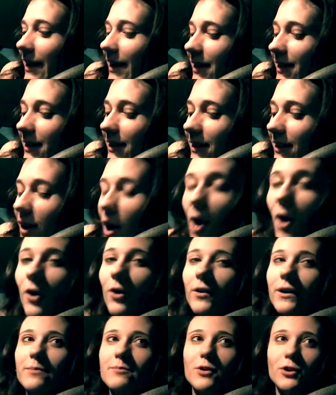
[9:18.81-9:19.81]

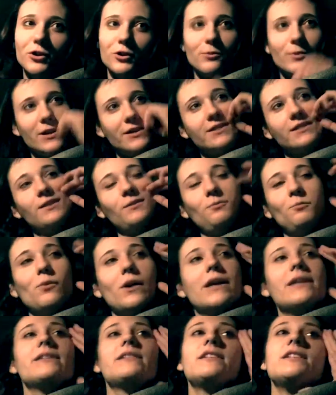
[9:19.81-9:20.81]
And Mulder wears a
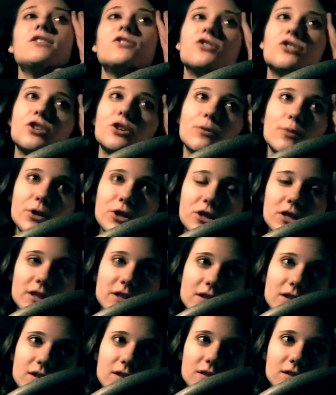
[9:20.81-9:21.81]
white t-shirt, which
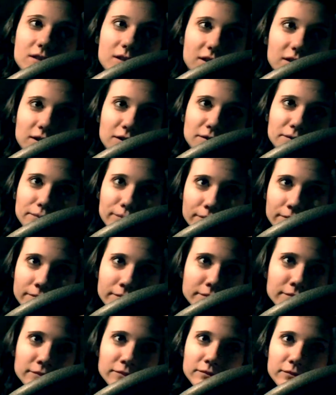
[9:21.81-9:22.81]
is a
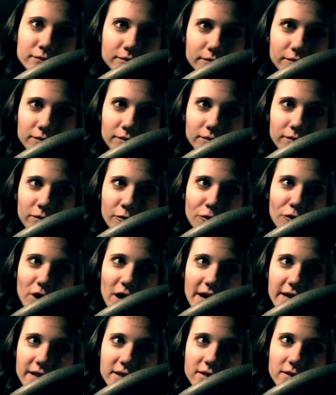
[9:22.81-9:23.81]

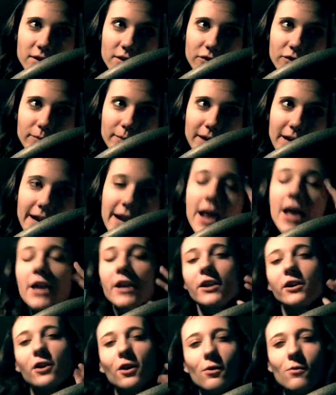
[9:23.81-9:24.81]
vice of mine.
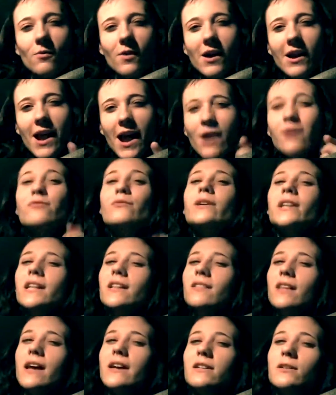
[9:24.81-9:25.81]
You know what? I
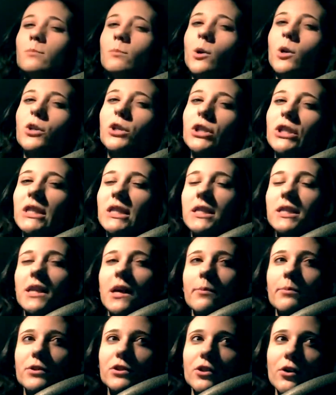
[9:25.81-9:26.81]
really liked Mulder in this
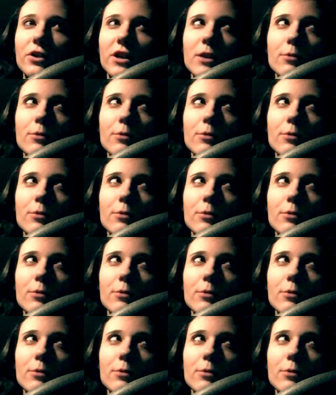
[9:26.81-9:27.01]
episode.